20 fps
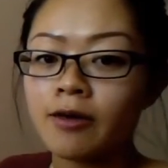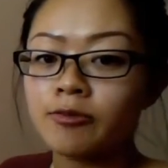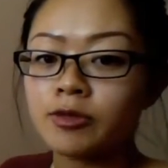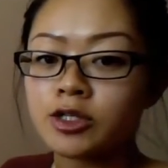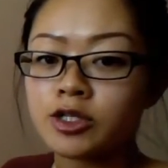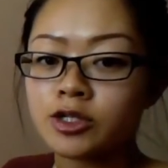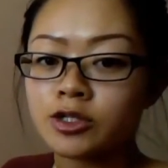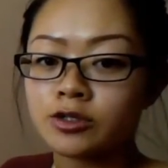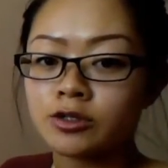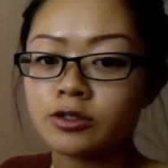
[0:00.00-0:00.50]
and
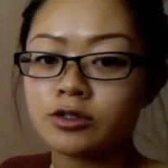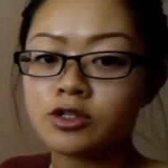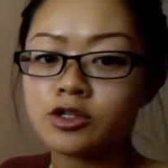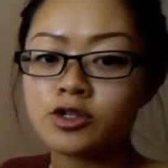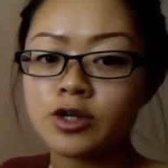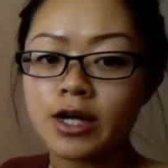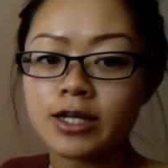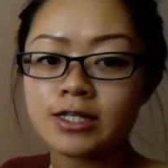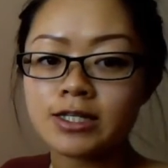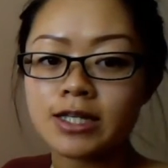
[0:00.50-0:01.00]
maternal
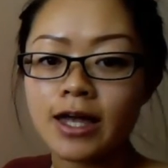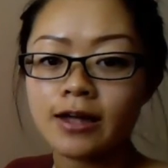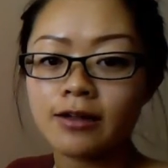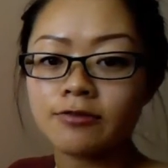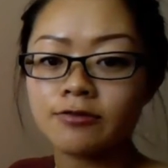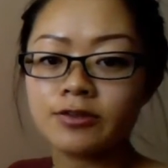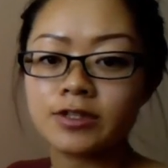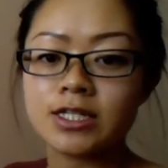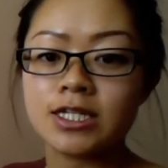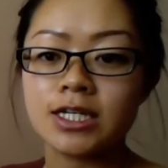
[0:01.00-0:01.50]
stress
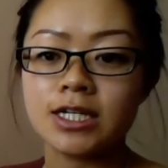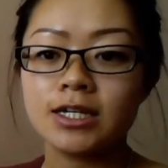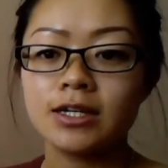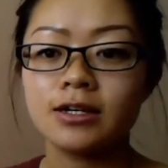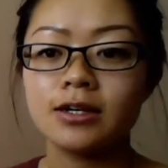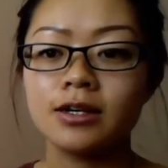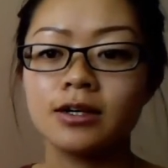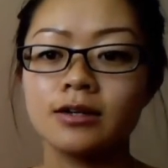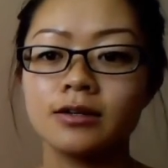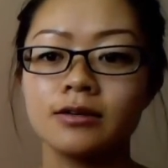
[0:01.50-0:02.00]
and
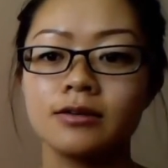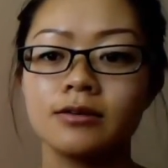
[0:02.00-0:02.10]
fatigue.